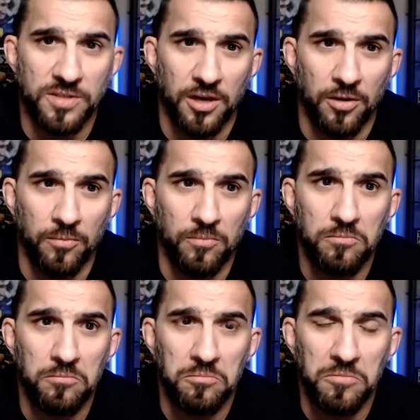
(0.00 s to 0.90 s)
Um
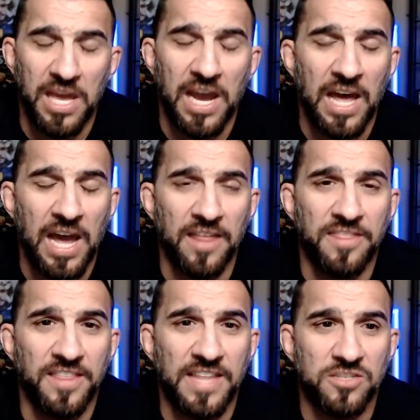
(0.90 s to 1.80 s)
yeah, I
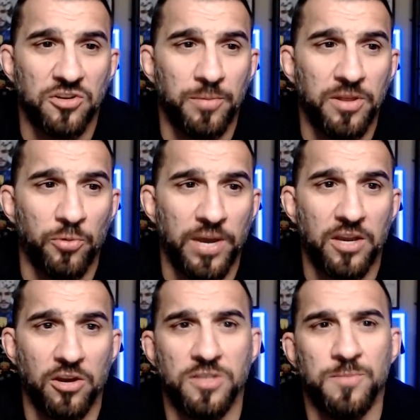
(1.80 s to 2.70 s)
think that's going to be the way it
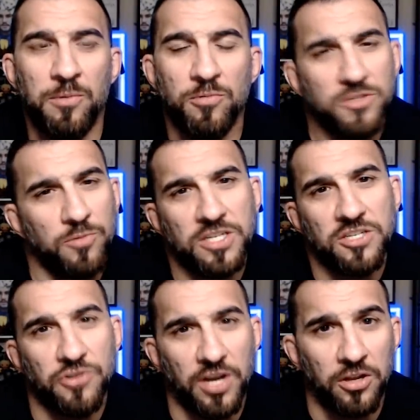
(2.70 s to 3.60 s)
goes. Maybe we'll just watch the
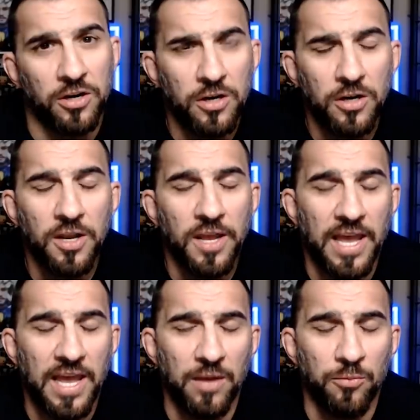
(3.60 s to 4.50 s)
trailer
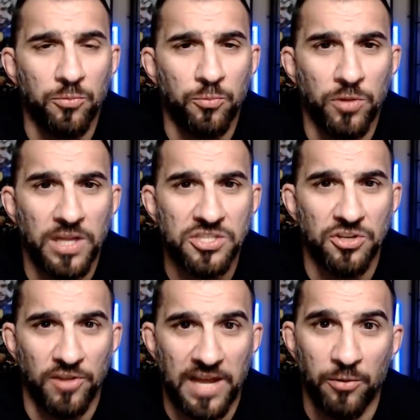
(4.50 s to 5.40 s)
and we'll let you
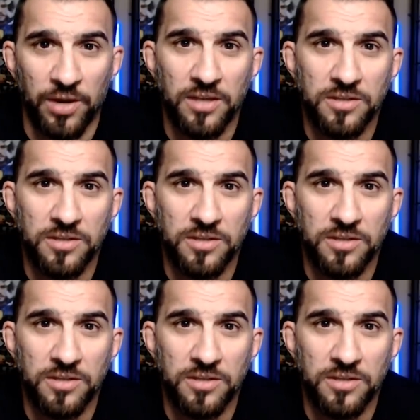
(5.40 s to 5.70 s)
know that way.